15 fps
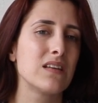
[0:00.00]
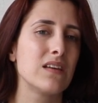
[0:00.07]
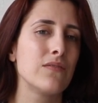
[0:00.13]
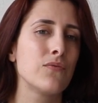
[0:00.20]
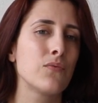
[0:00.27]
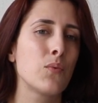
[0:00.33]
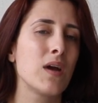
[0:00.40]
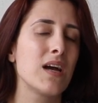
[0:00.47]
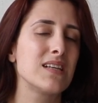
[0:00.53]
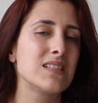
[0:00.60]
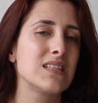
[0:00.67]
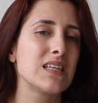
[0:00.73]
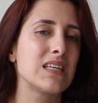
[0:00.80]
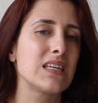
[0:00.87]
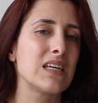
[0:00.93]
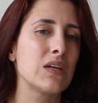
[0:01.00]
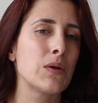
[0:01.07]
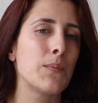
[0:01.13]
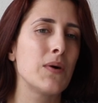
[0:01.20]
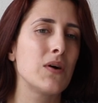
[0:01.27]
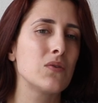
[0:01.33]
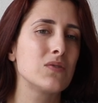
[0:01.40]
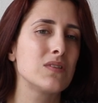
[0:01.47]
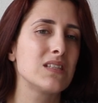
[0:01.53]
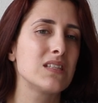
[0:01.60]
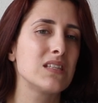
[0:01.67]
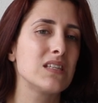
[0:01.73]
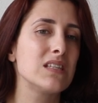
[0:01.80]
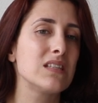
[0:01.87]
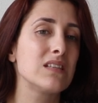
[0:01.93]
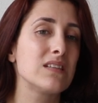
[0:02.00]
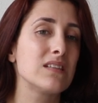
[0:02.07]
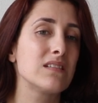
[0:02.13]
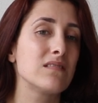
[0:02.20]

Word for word: if we are thinking about it,